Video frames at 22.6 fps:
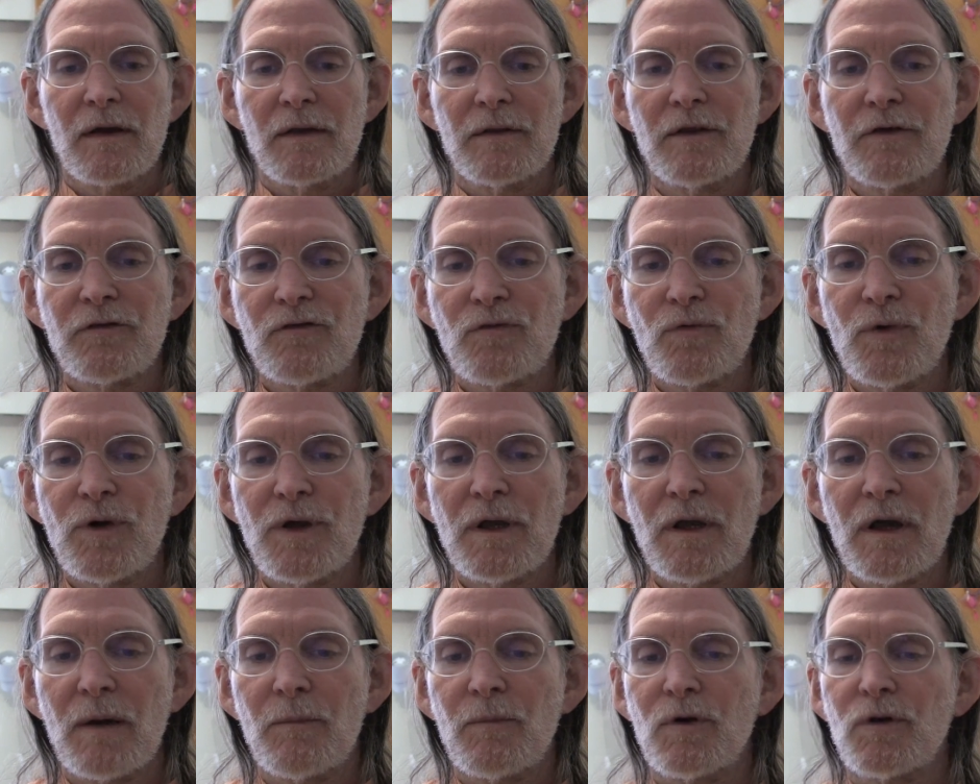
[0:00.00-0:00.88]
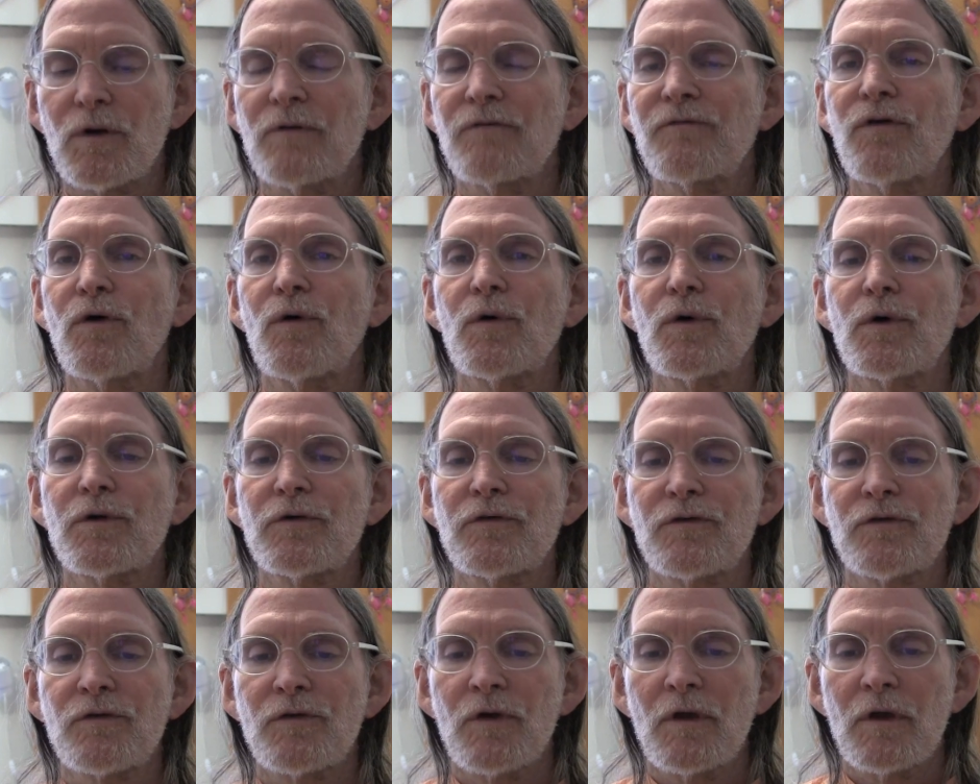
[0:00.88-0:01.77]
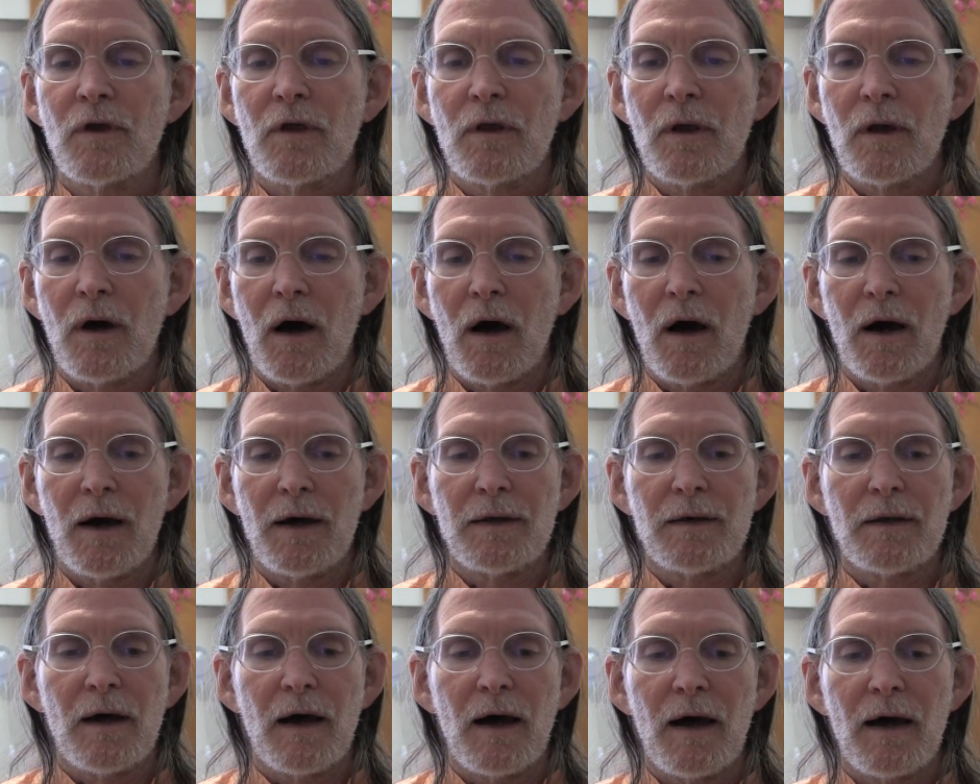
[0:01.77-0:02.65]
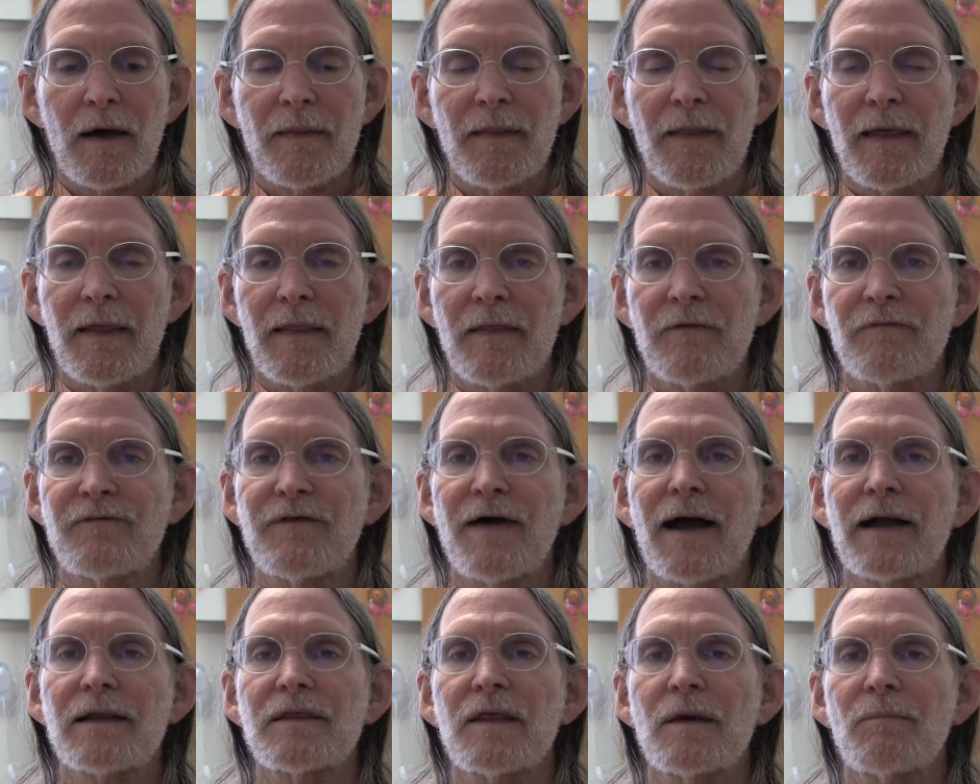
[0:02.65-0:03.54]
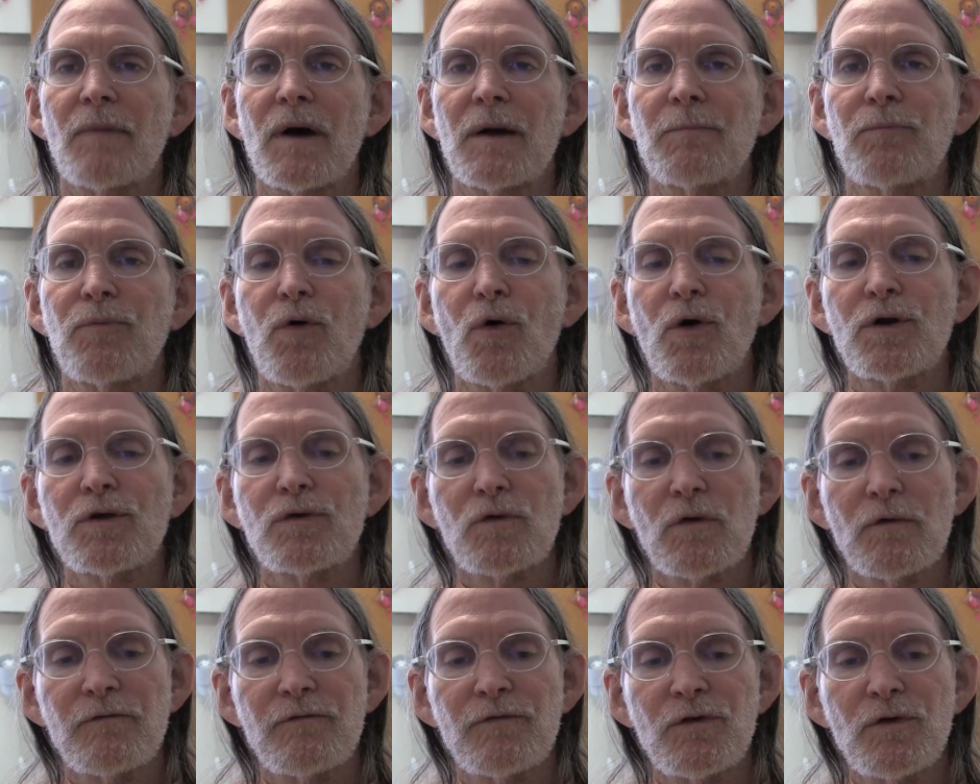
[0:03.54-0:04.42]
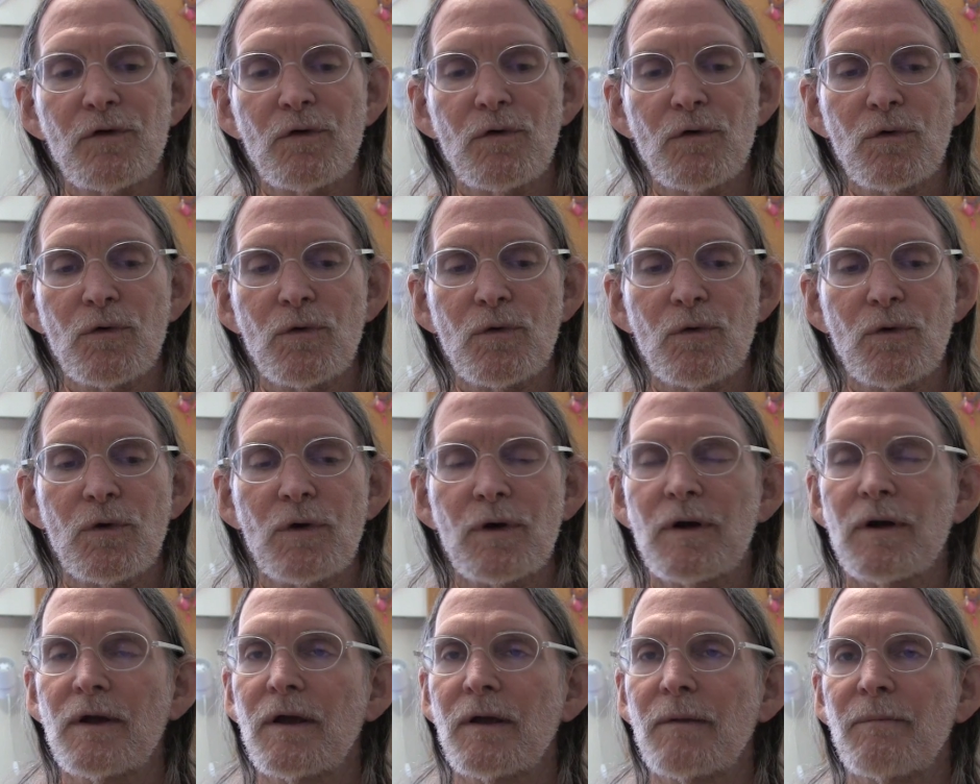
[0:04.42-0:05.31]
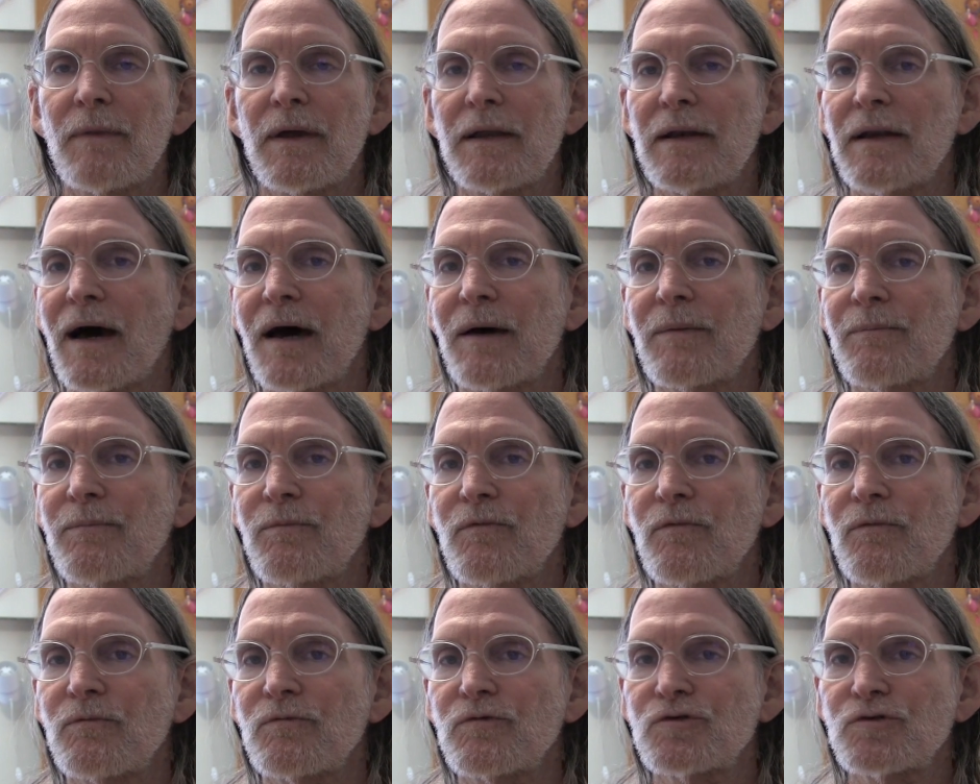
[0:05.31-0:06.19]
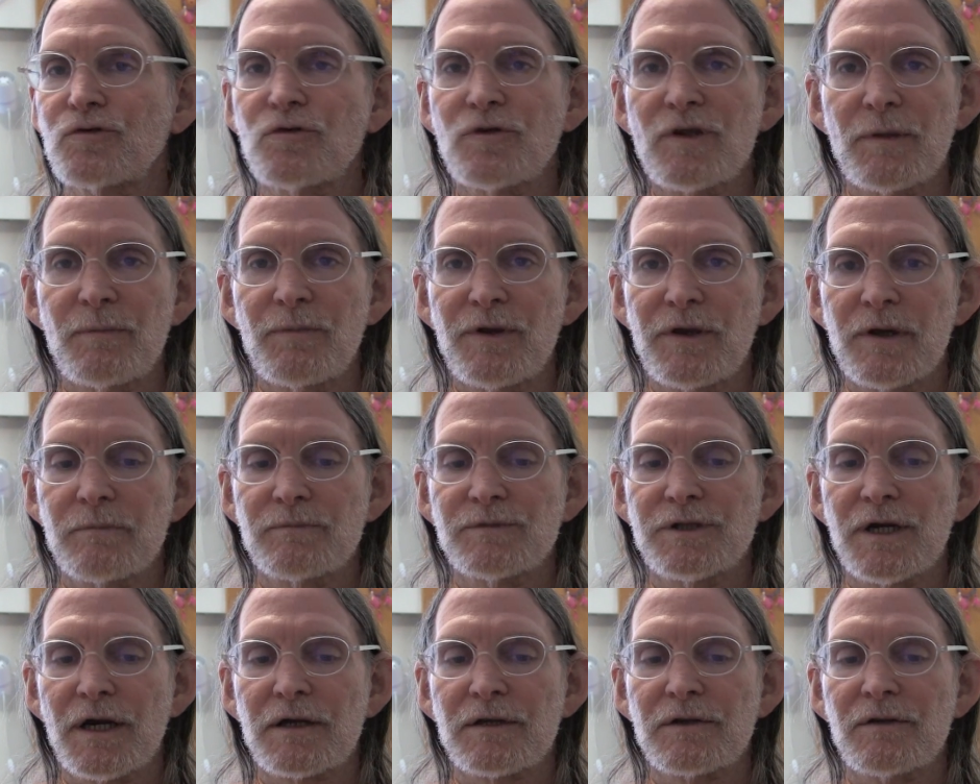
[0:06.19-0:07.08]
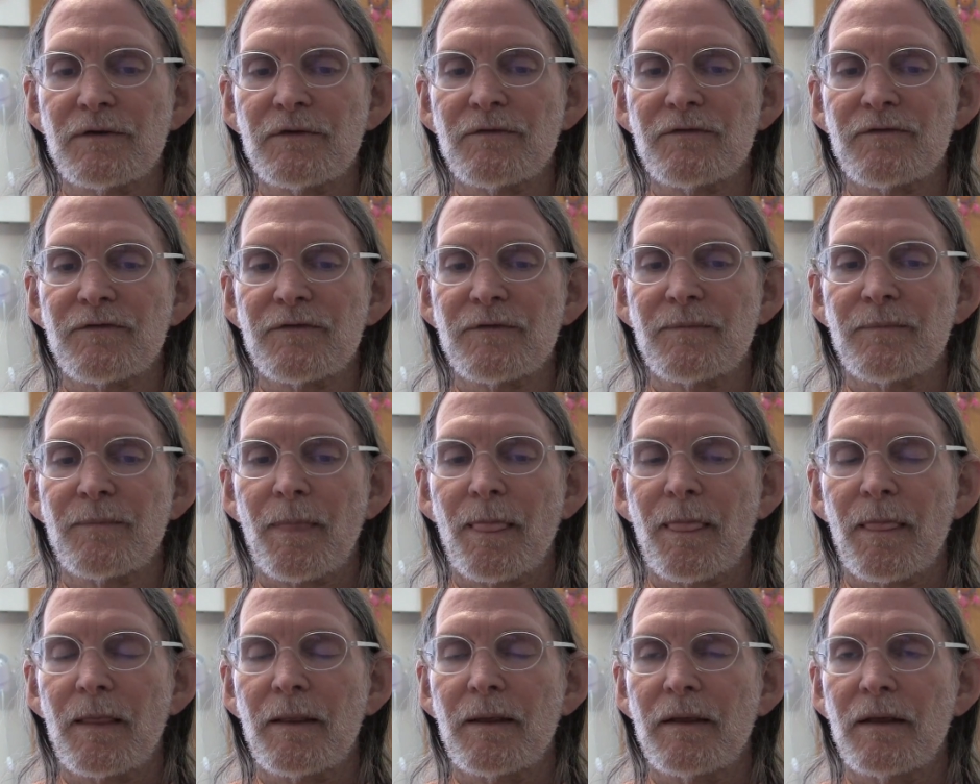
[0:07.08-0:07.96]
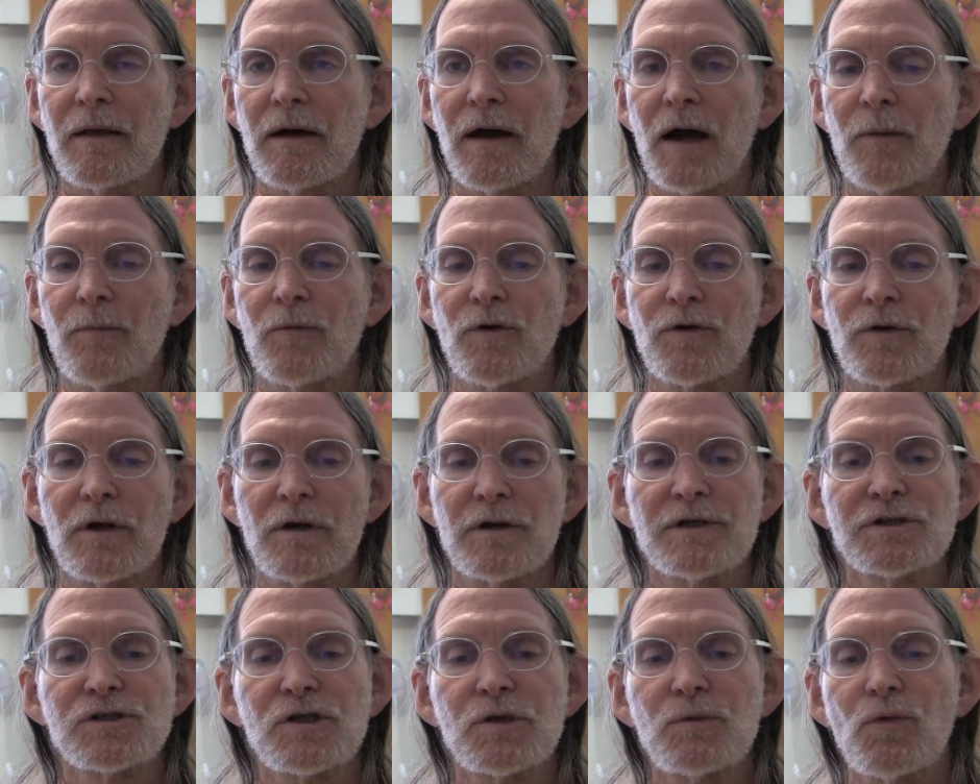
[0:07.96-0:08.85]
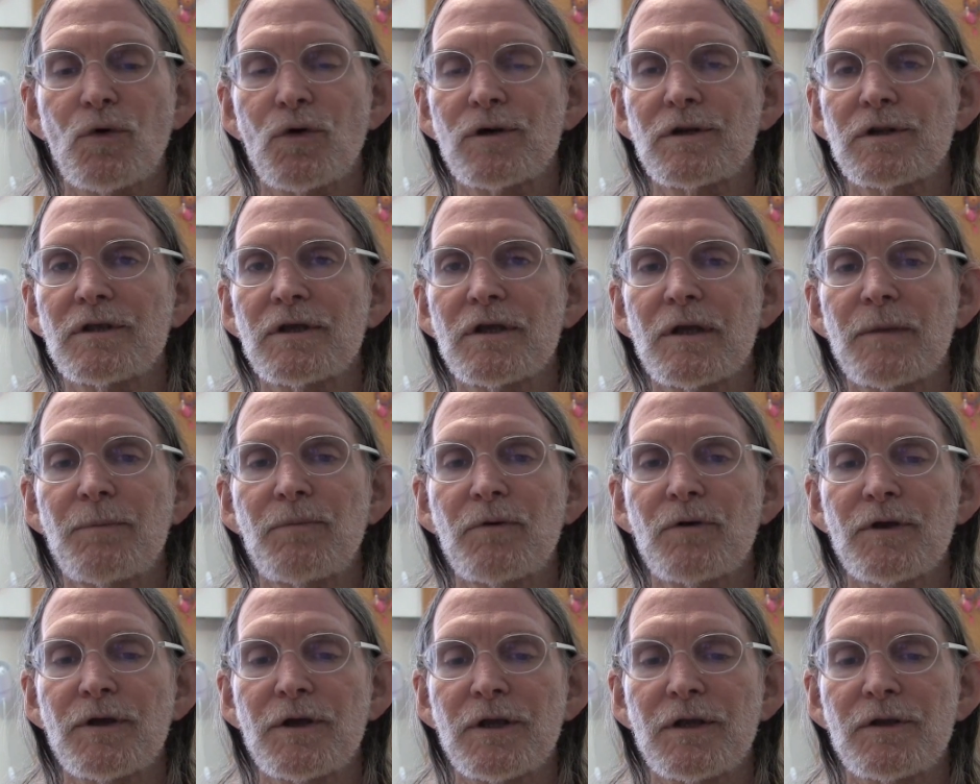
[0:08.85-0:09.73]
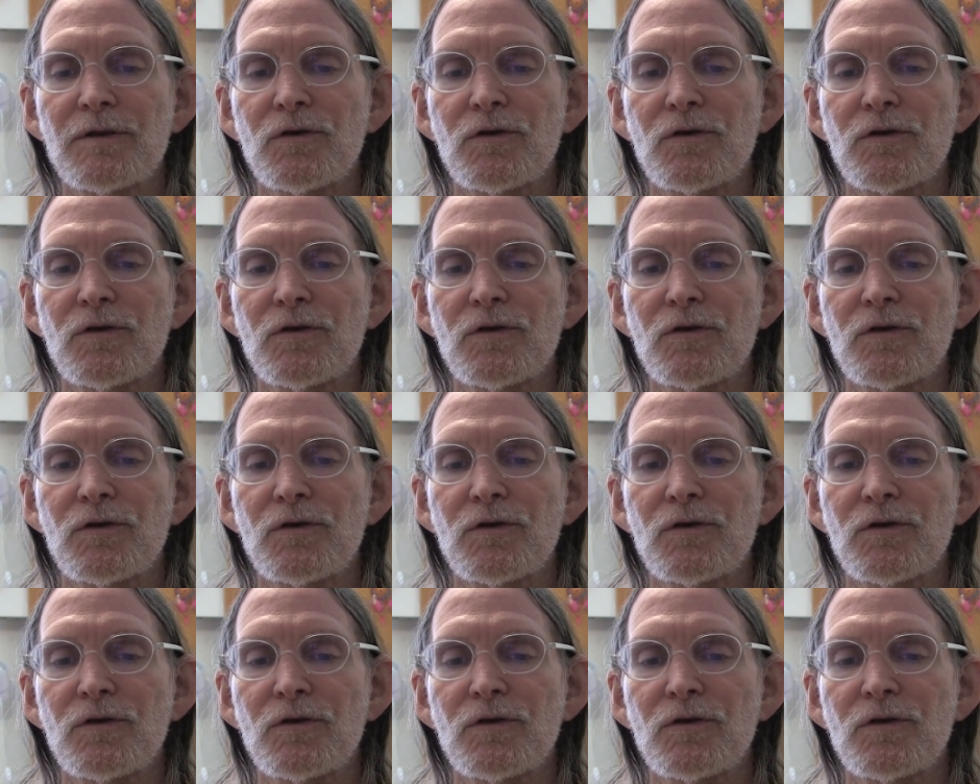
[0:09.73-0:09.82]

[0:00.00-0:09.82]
This week I'm going to focus on uh, the, the fact that my point of view may not truly be objective. I'm going to listen more deeply